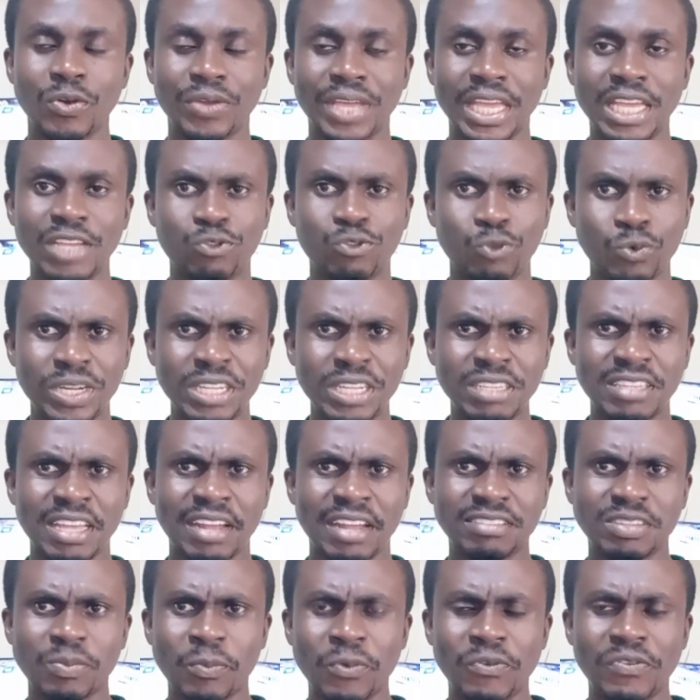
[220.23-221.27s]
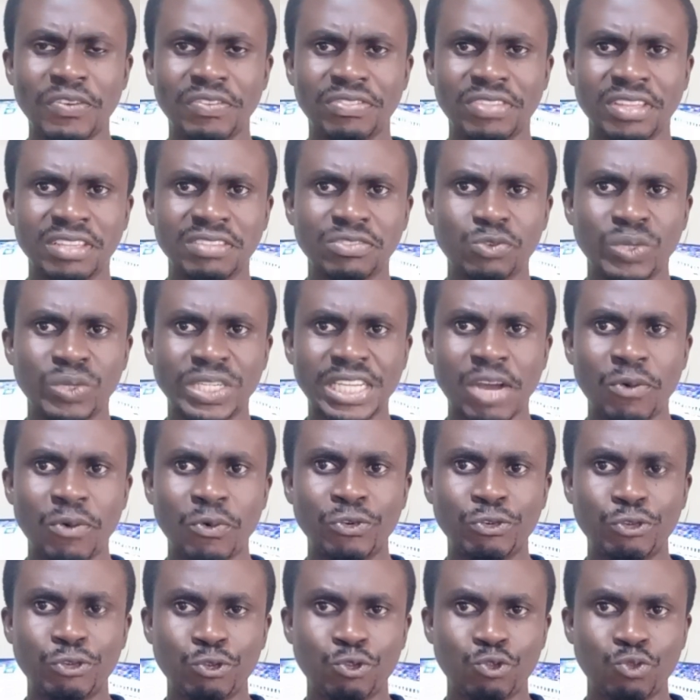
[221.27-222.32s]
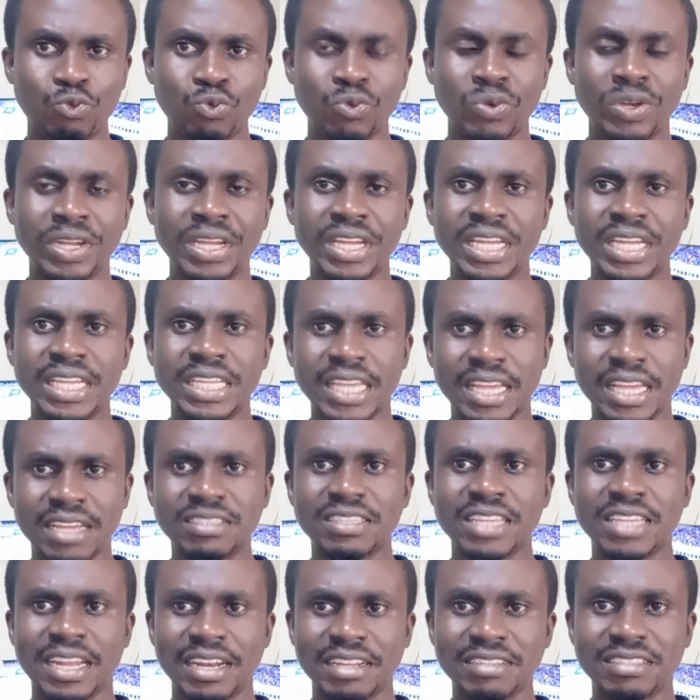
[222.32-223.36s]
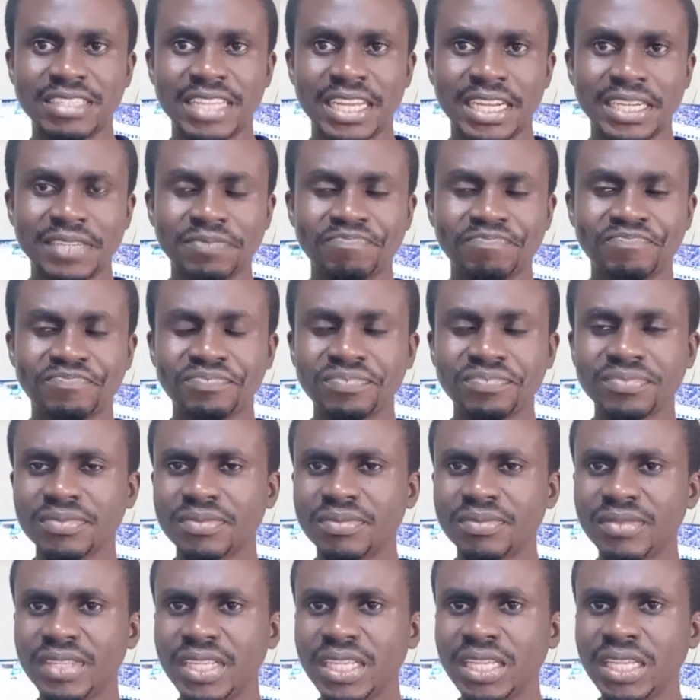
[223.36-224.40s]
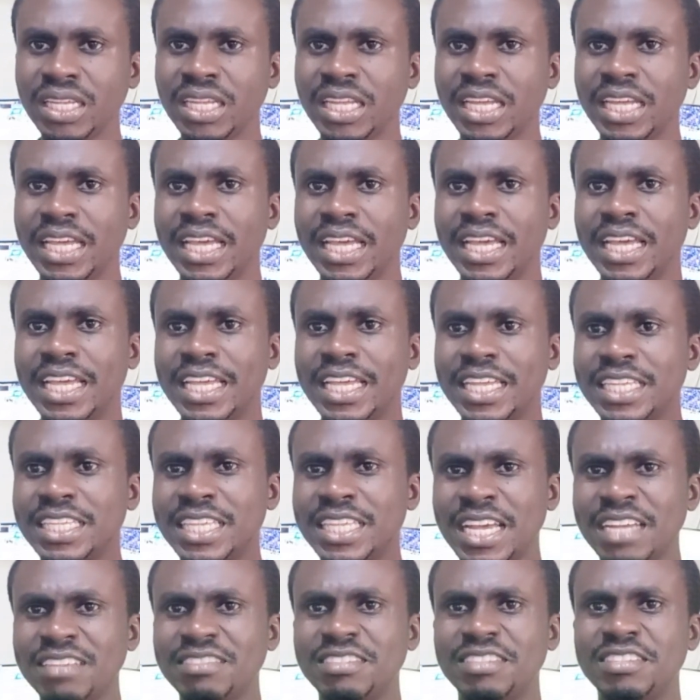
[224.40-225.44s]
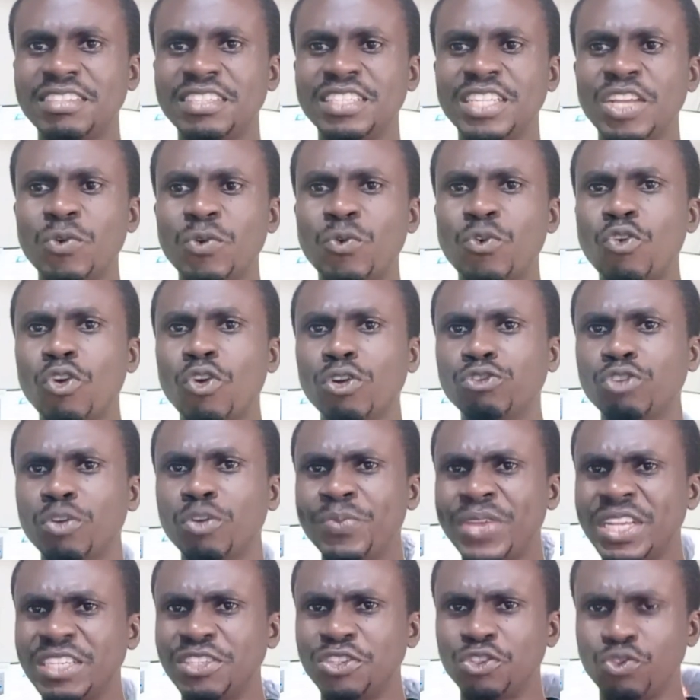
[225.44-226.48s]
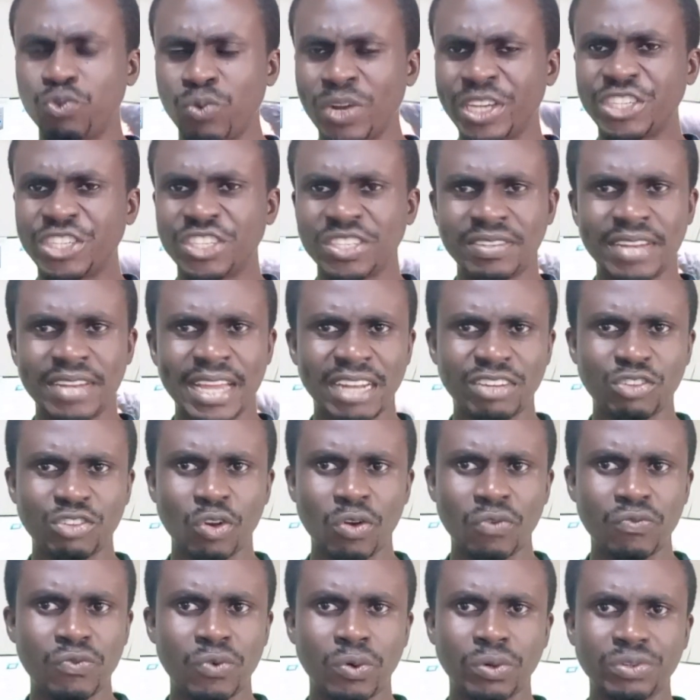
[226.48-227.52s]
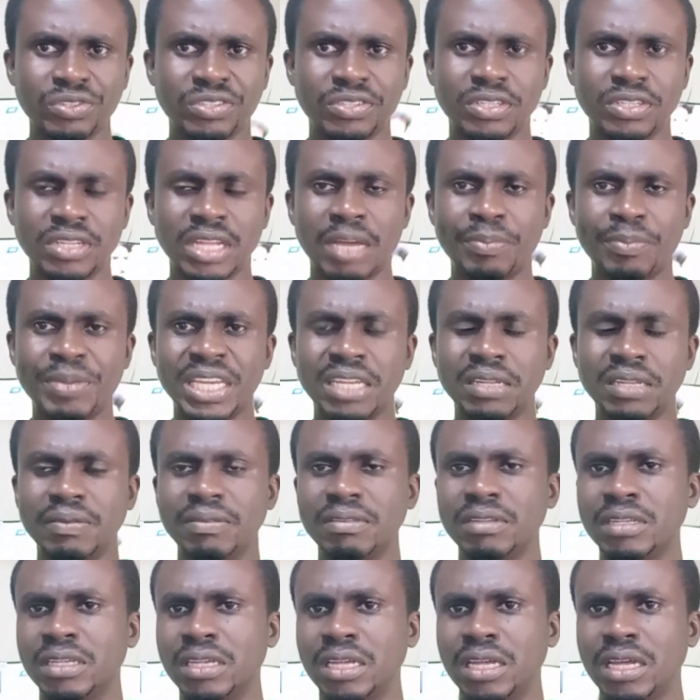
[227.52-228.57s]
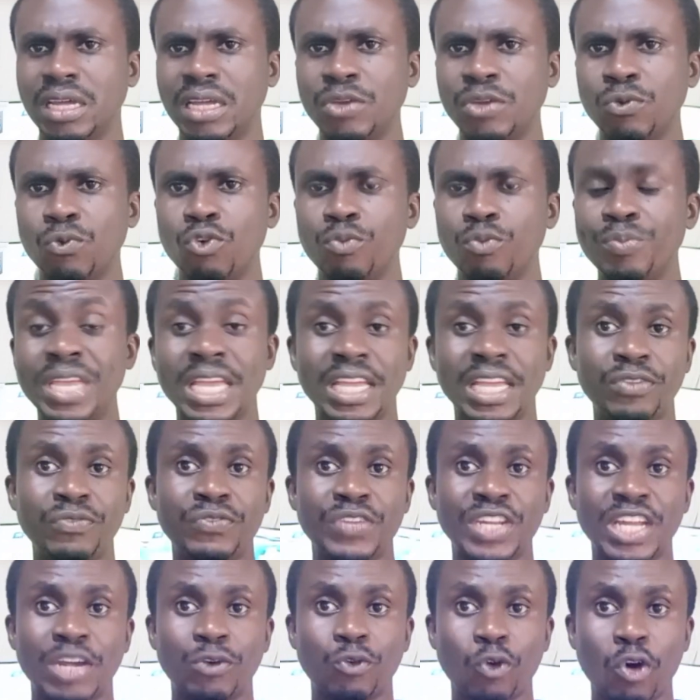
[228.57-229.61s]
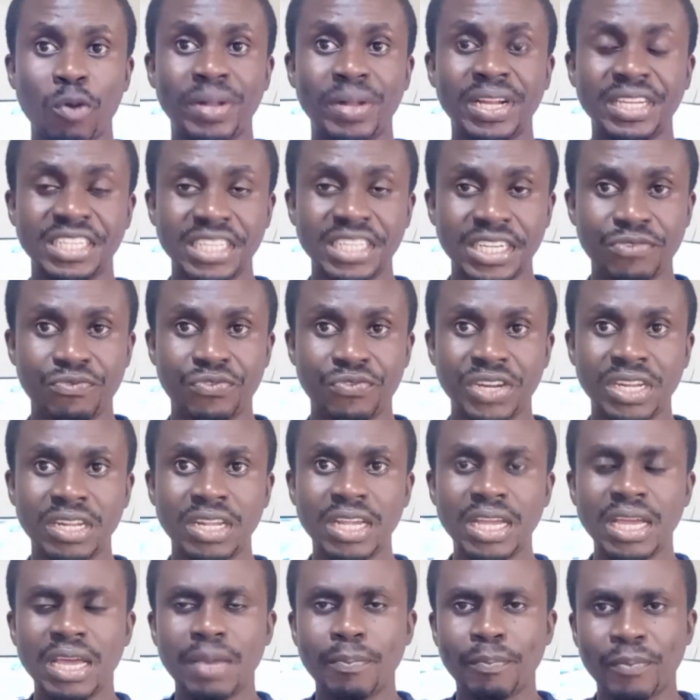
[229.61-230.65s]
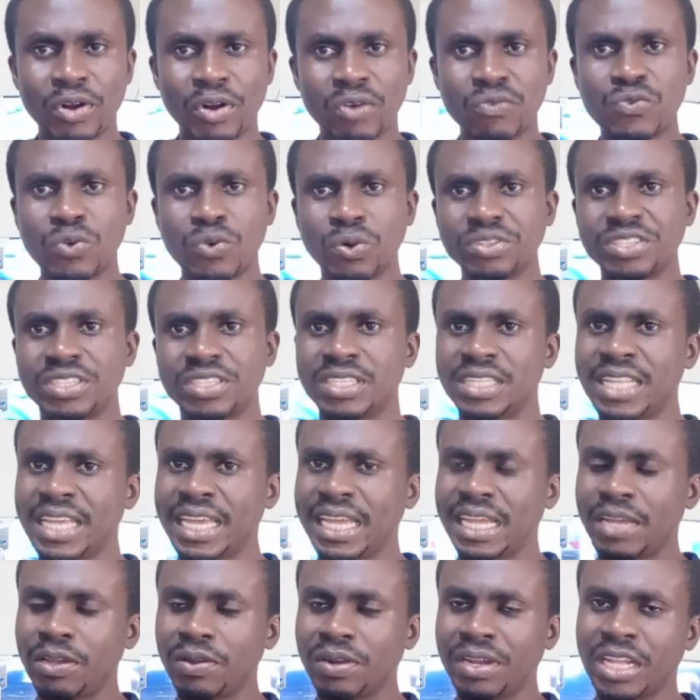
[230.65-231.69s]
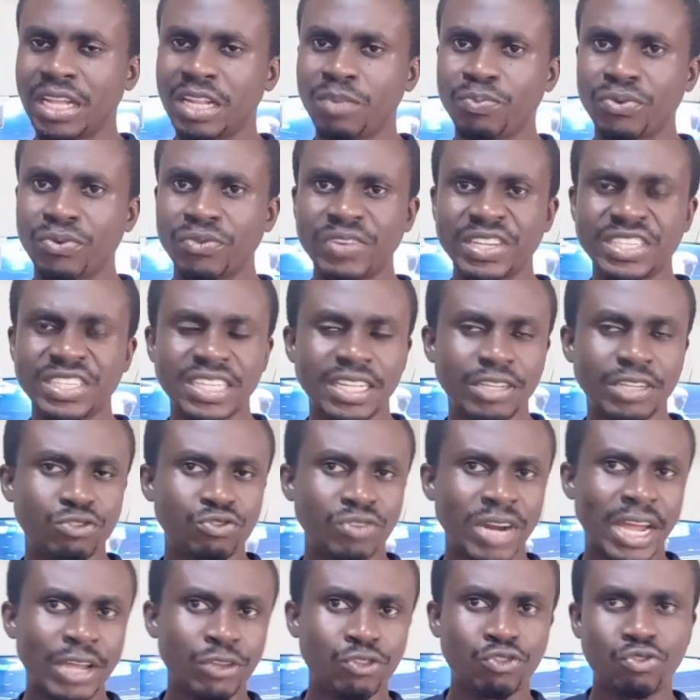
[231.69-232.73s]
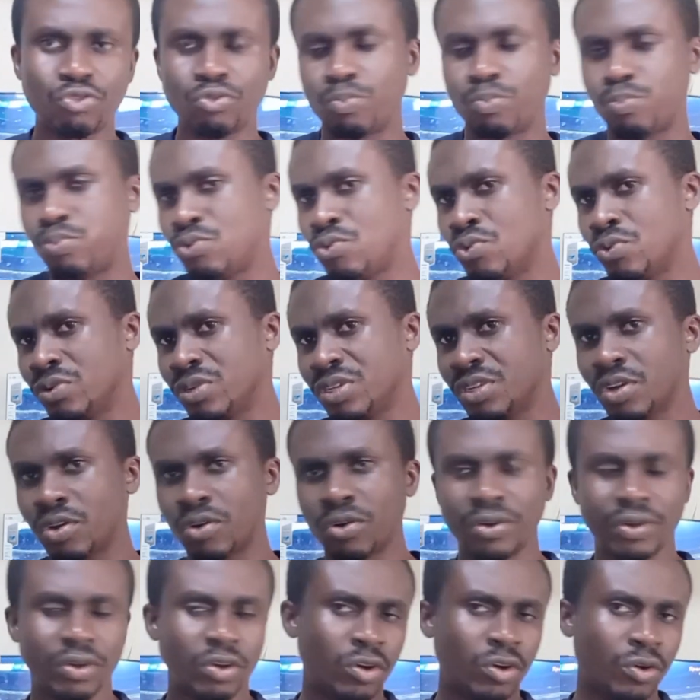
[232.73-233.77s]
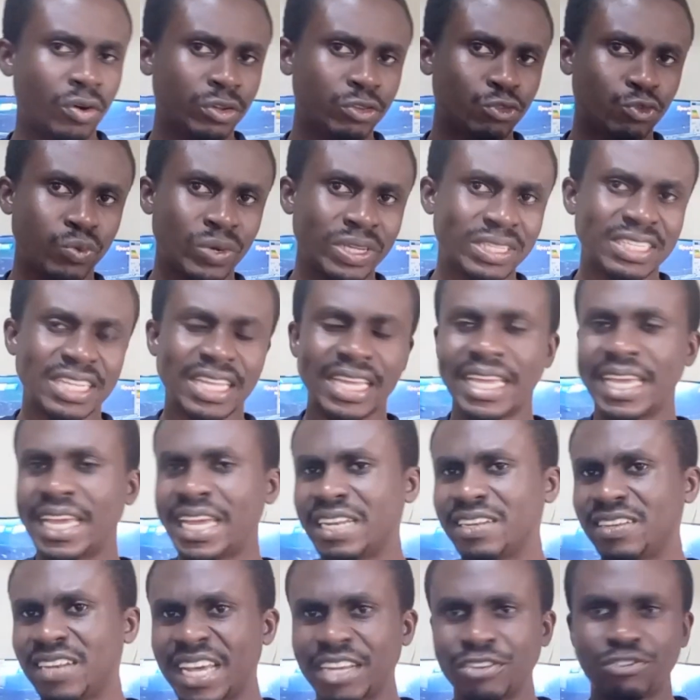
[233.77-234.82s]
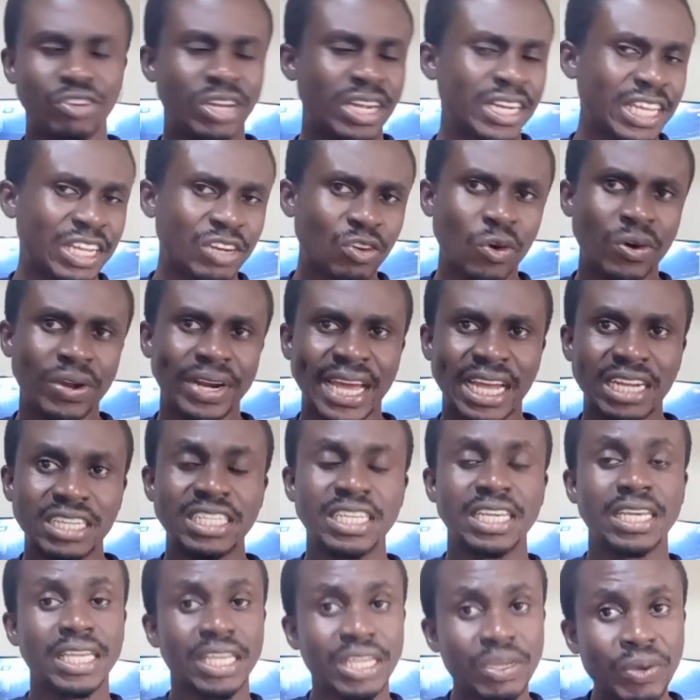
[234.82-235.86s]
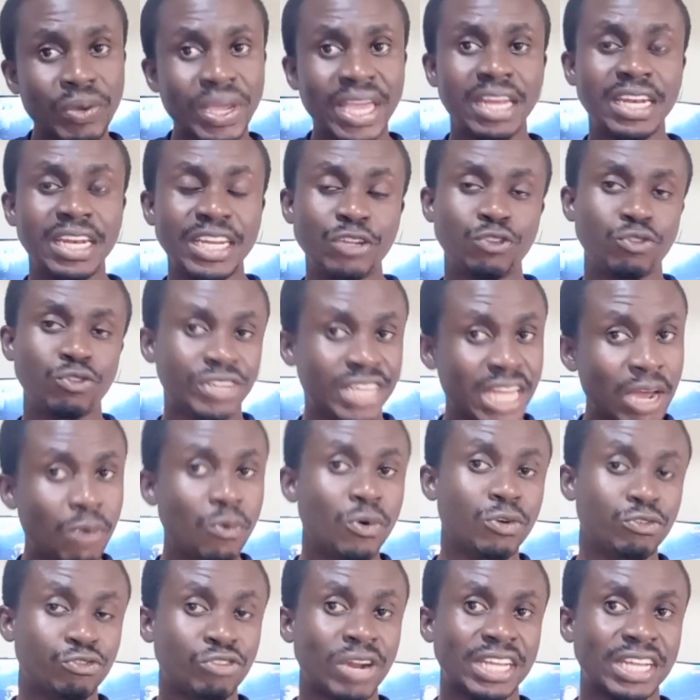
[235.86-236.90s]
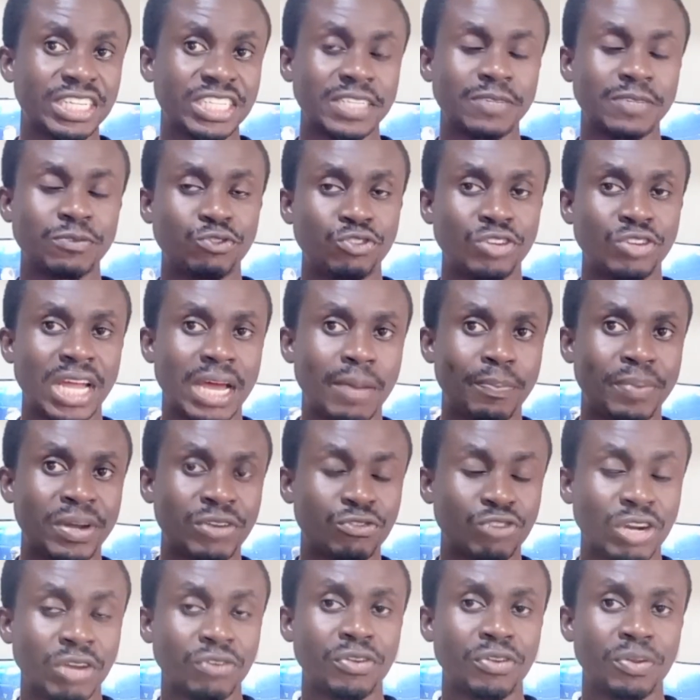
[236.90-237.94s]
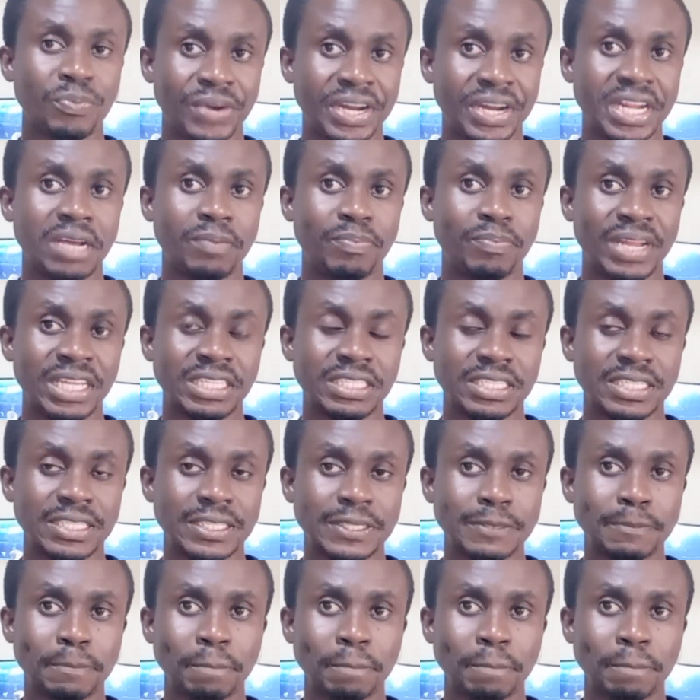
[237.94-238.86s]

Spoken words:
So these are some of the things which I want you to understand. There could also be a situation that of course it could be even a normal delivery, but of course the health professional tries to pull or twist the head laterally and all that. It can lead to downward traction to the upper trunk of the brachial plexus.